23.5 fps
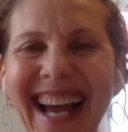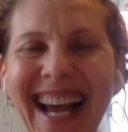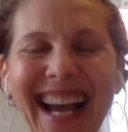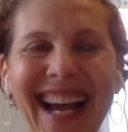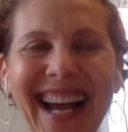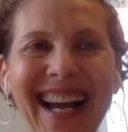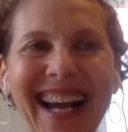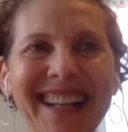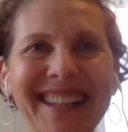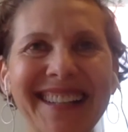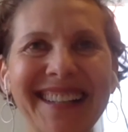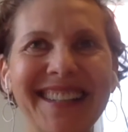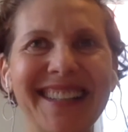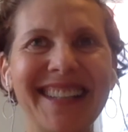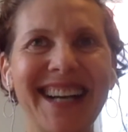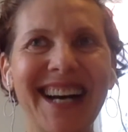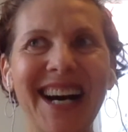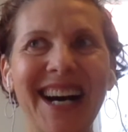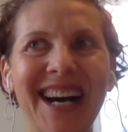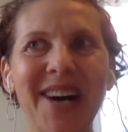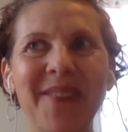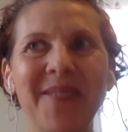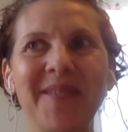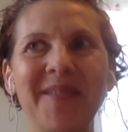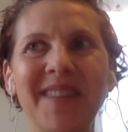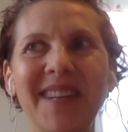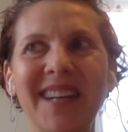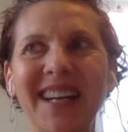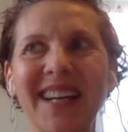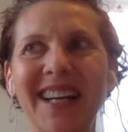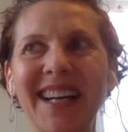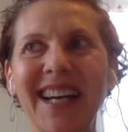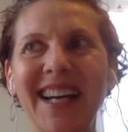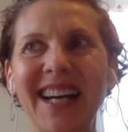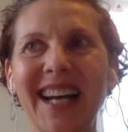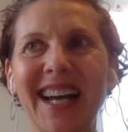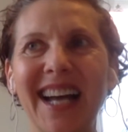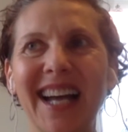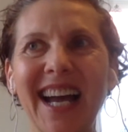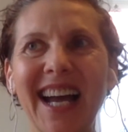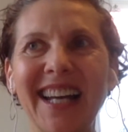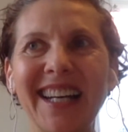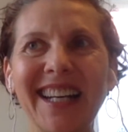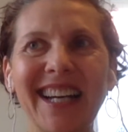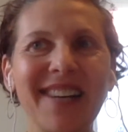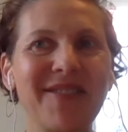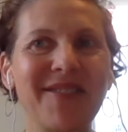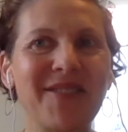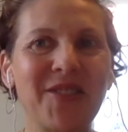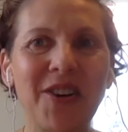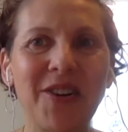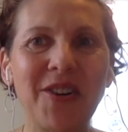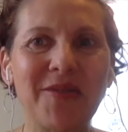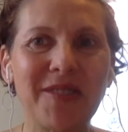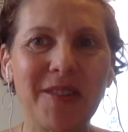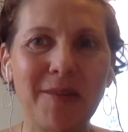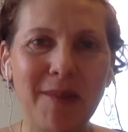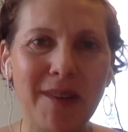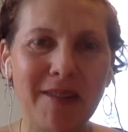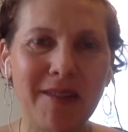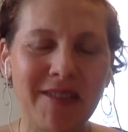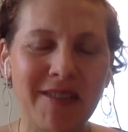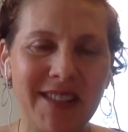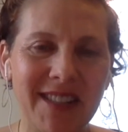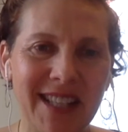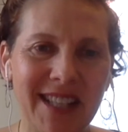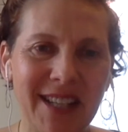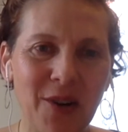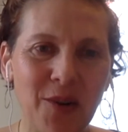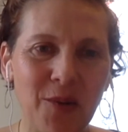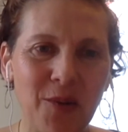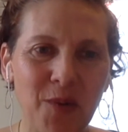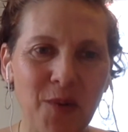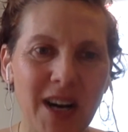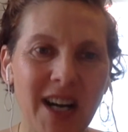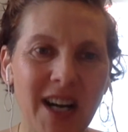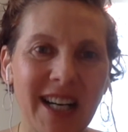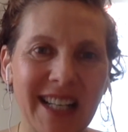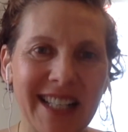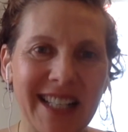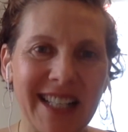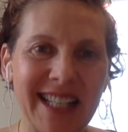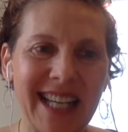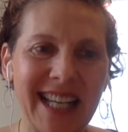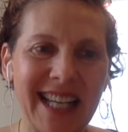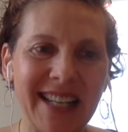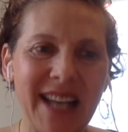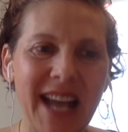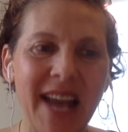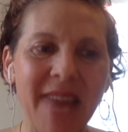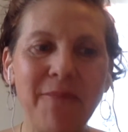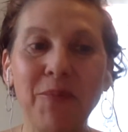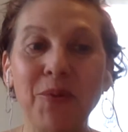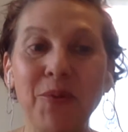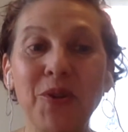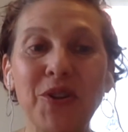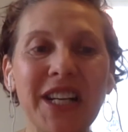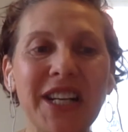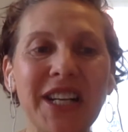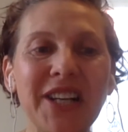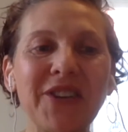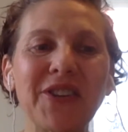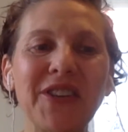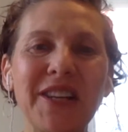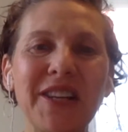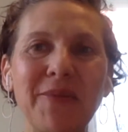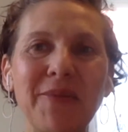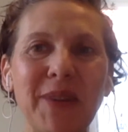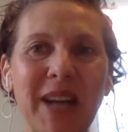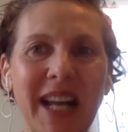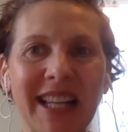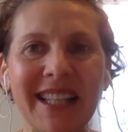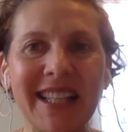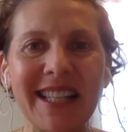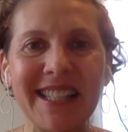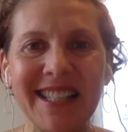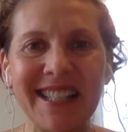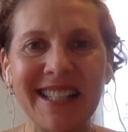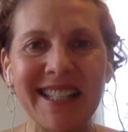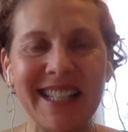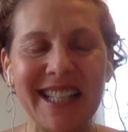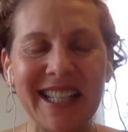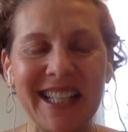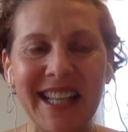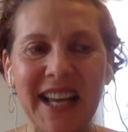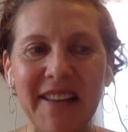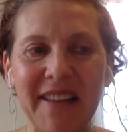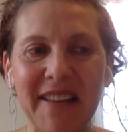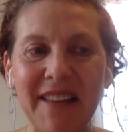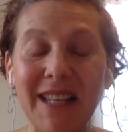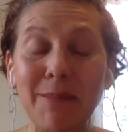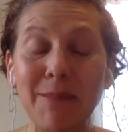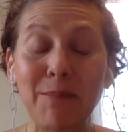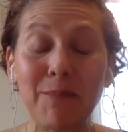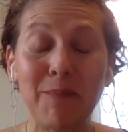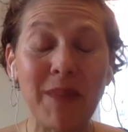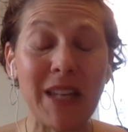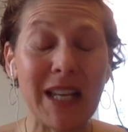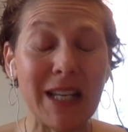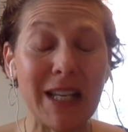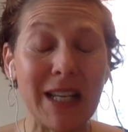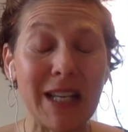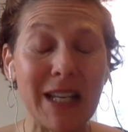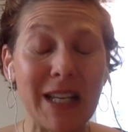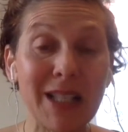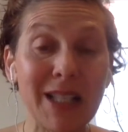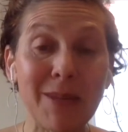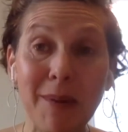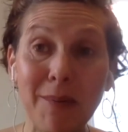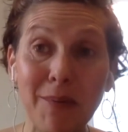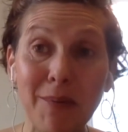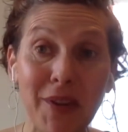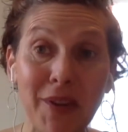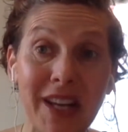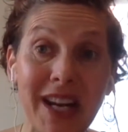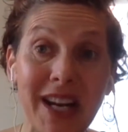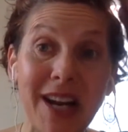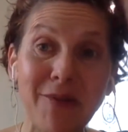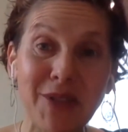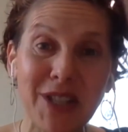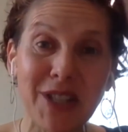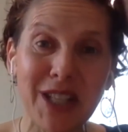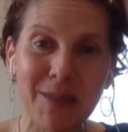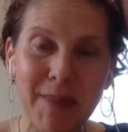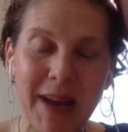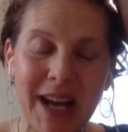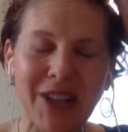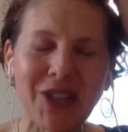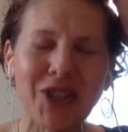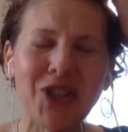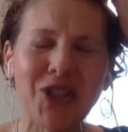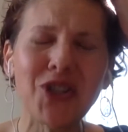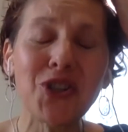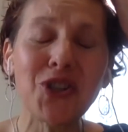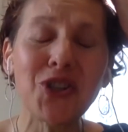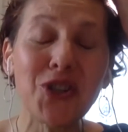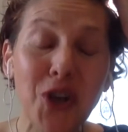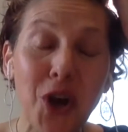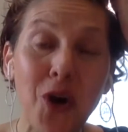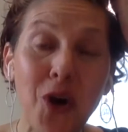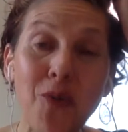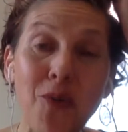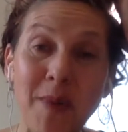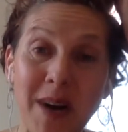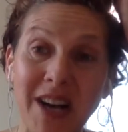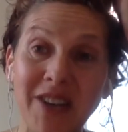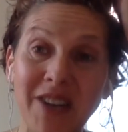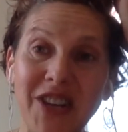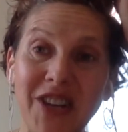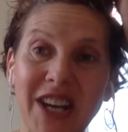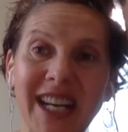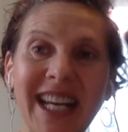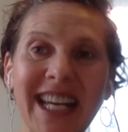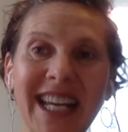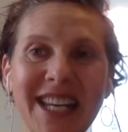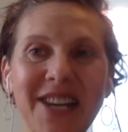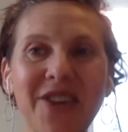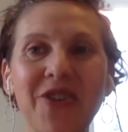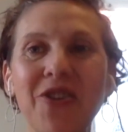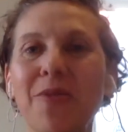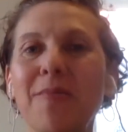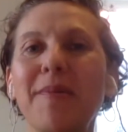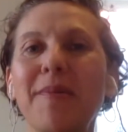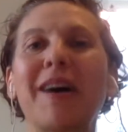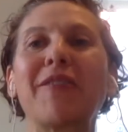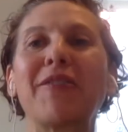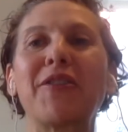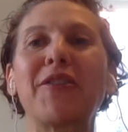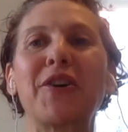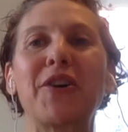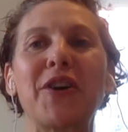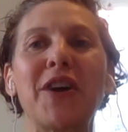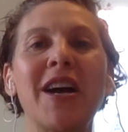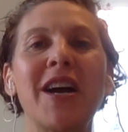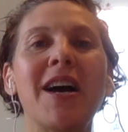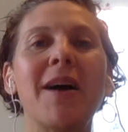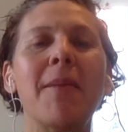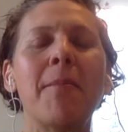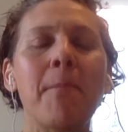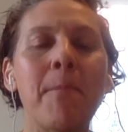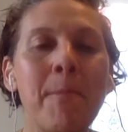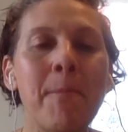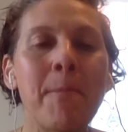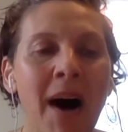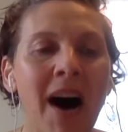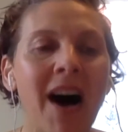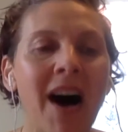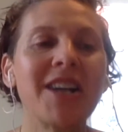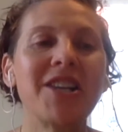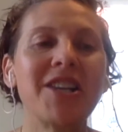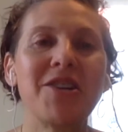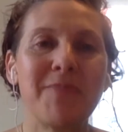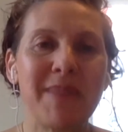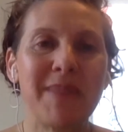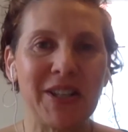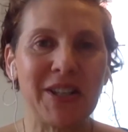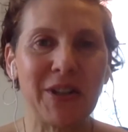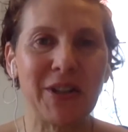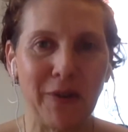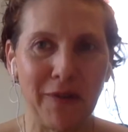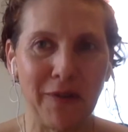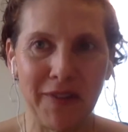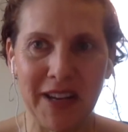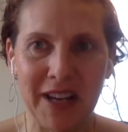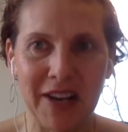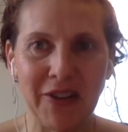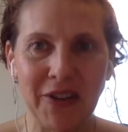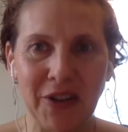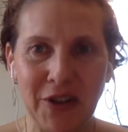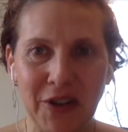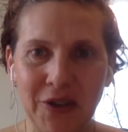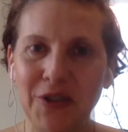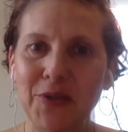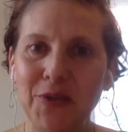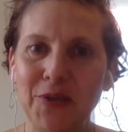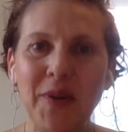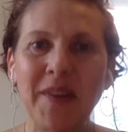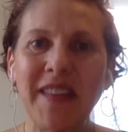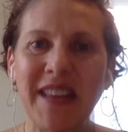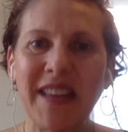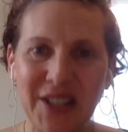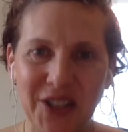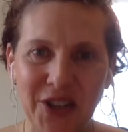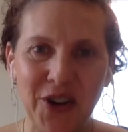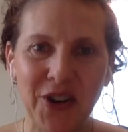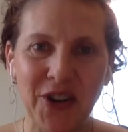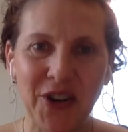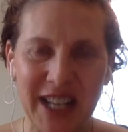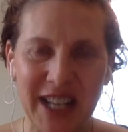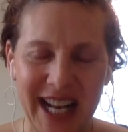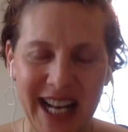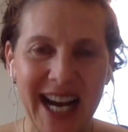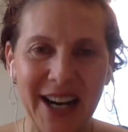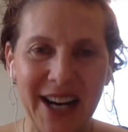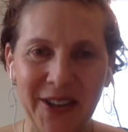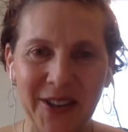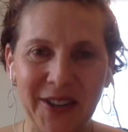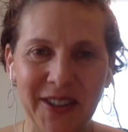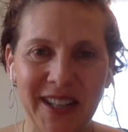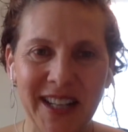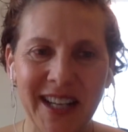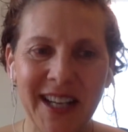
and um, and I've grown from every single one. And and particularly when I listen to like these these business people that I respect so much, and I hear about their monumental failures when they started out,